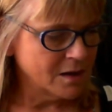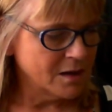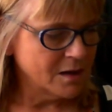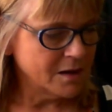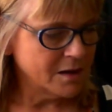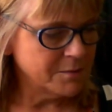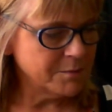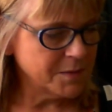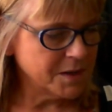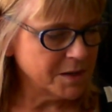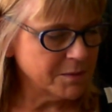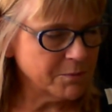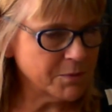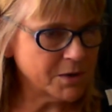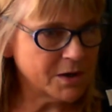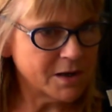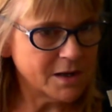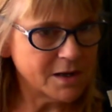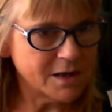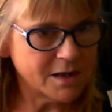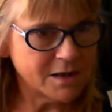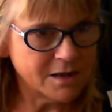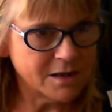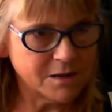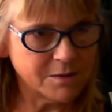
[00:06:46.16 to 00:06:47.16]

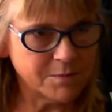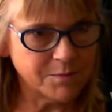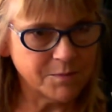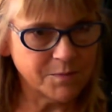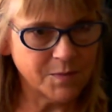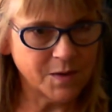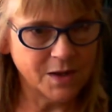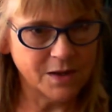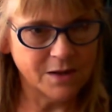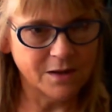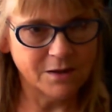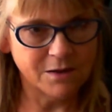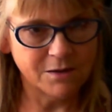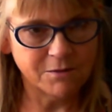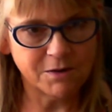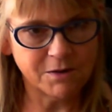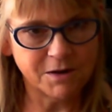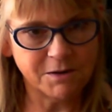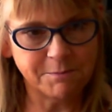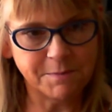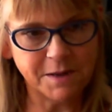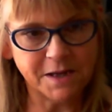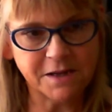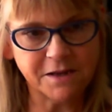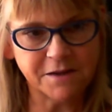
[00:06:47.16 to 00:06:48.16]
meanwhile, while
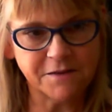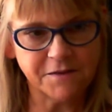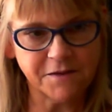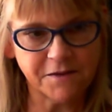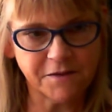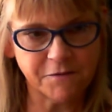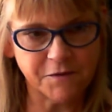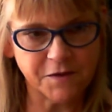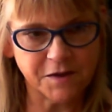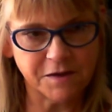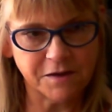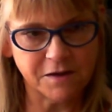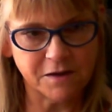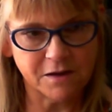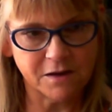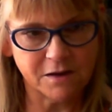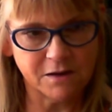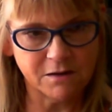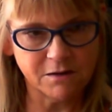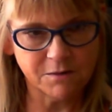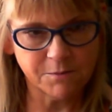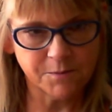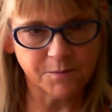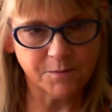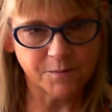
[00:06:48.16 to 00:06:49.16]
I'm making this
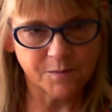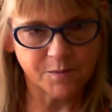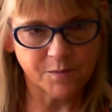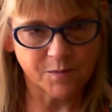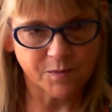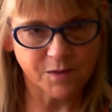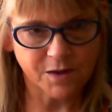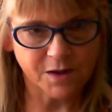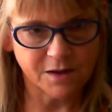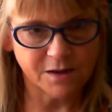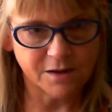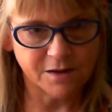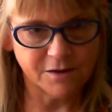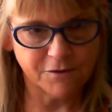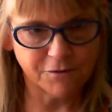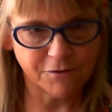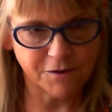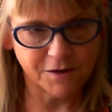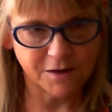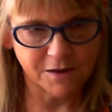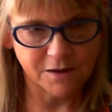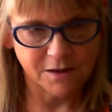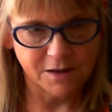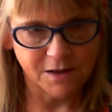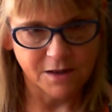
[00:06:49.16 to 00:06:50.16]
video, I've,
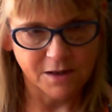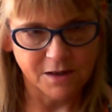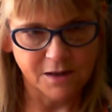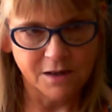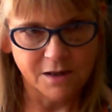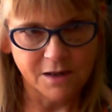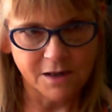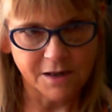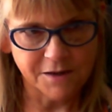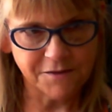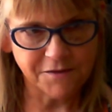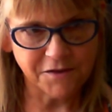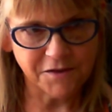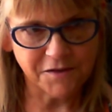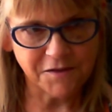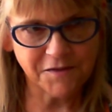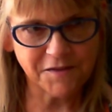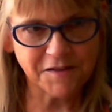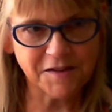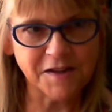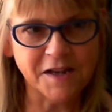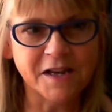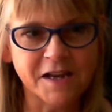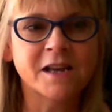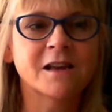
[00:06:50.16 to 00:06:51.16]
as you can
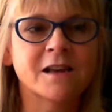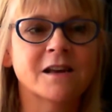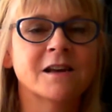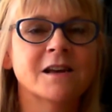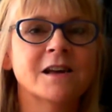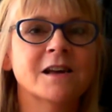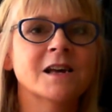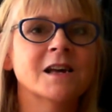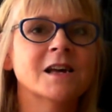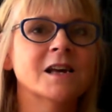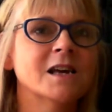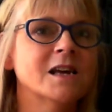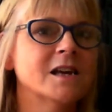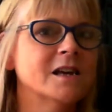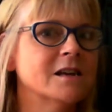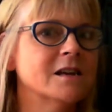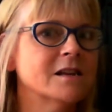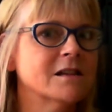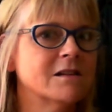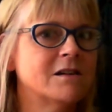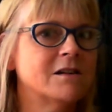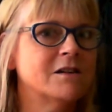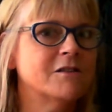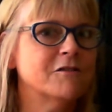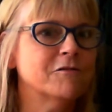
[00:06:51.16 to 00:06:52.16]
see,
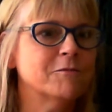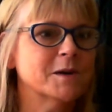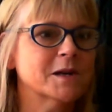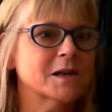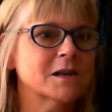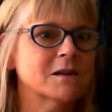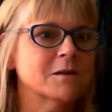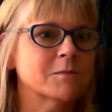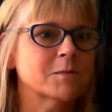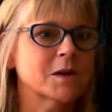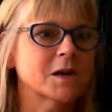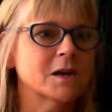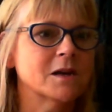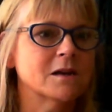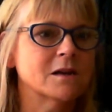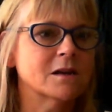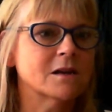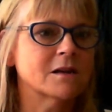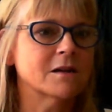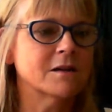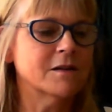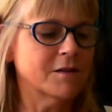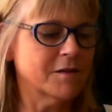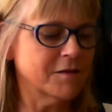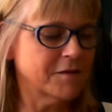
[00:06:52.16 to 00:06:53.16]
eaten half my
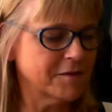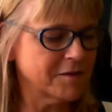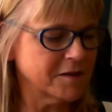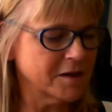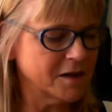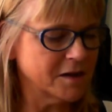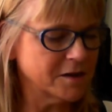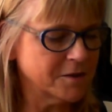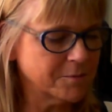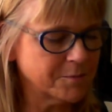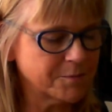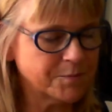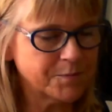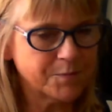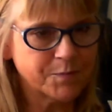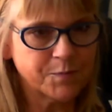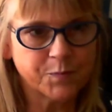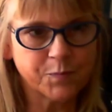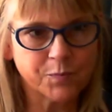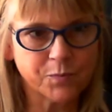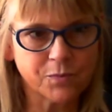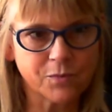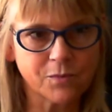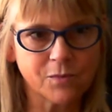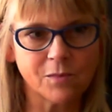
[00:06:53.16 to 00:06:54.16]
cupcake, so
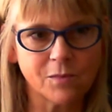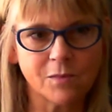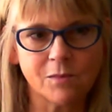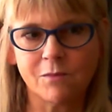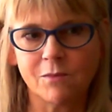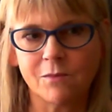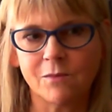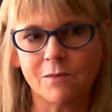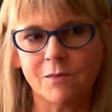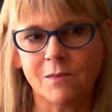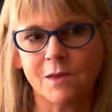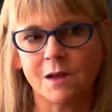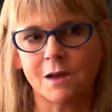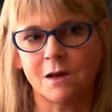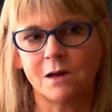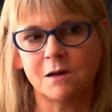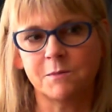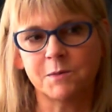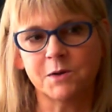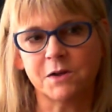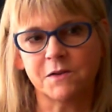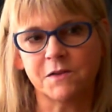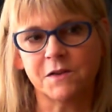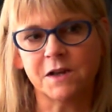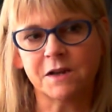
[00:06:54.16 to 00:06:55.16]
I'll
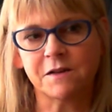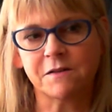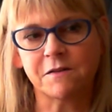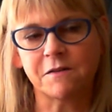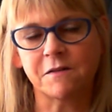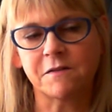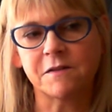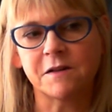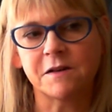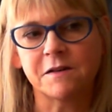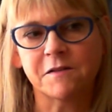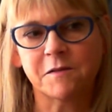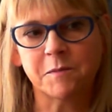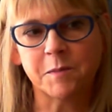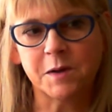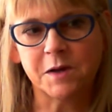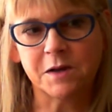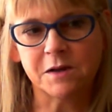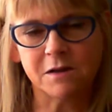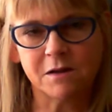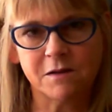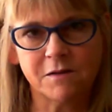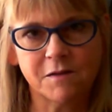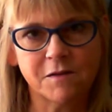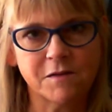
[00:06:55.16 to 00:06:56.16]
be on the exercise
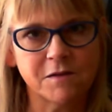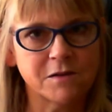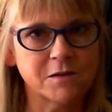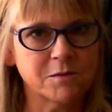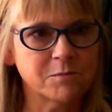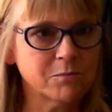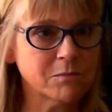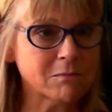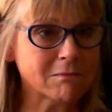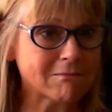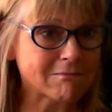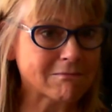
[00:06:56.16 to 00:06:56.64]
bike soon.